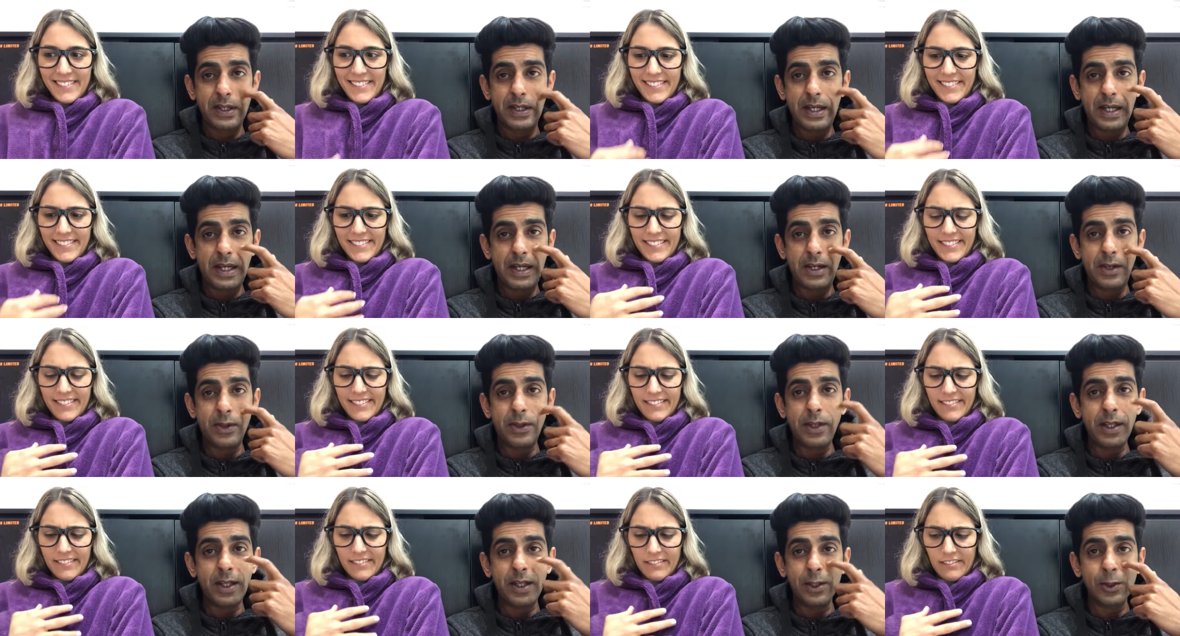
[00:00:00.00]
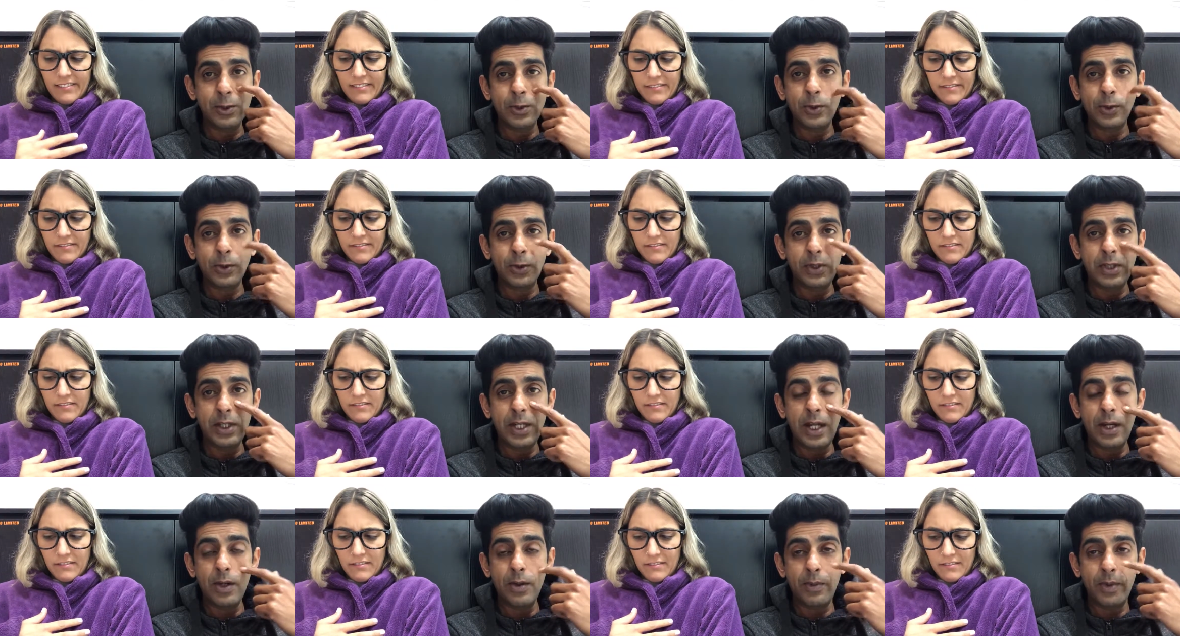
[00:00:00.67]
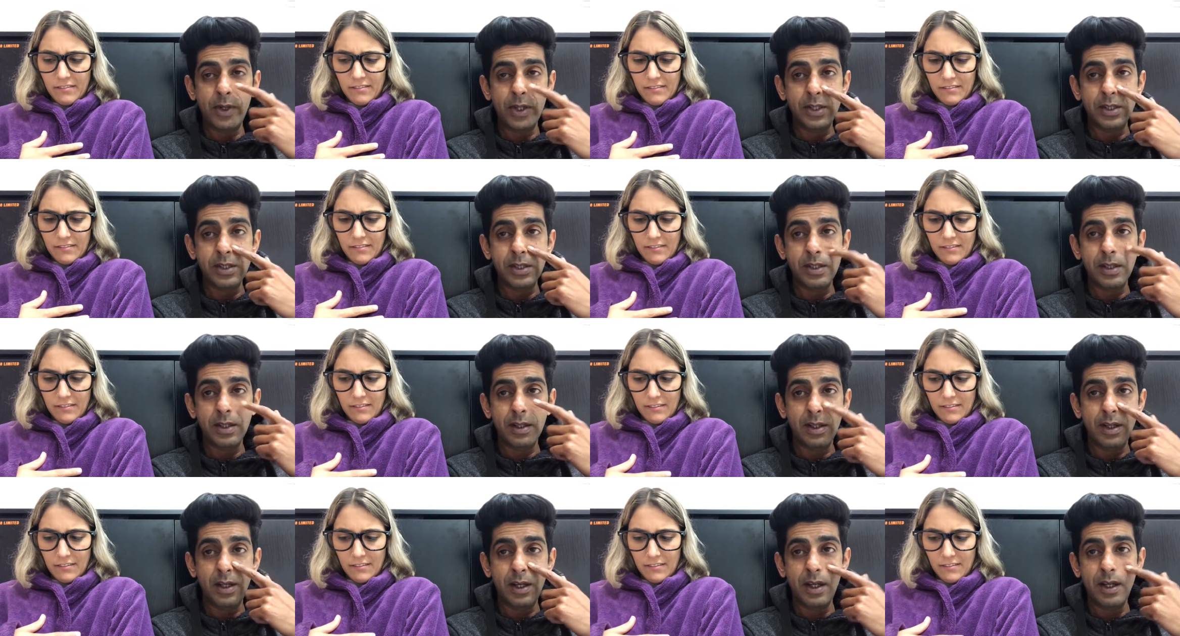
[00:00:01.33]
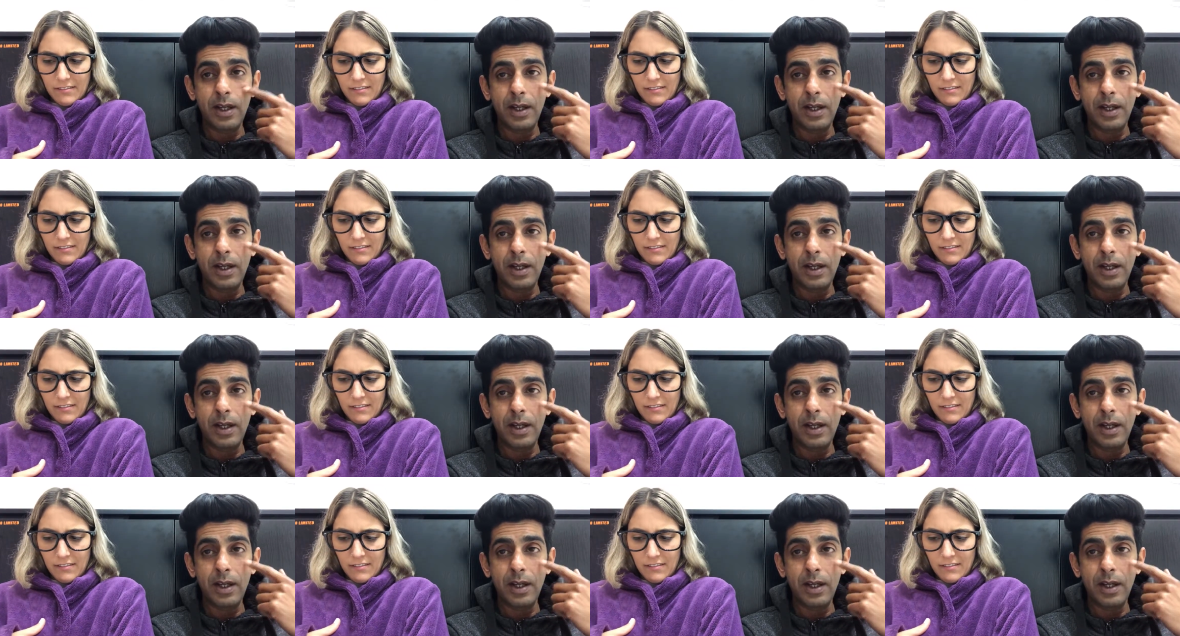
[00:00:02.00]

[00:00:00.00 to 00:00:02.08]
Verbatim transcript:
Speaker 1: Uh, I don't think it's cool to tell your boss uh,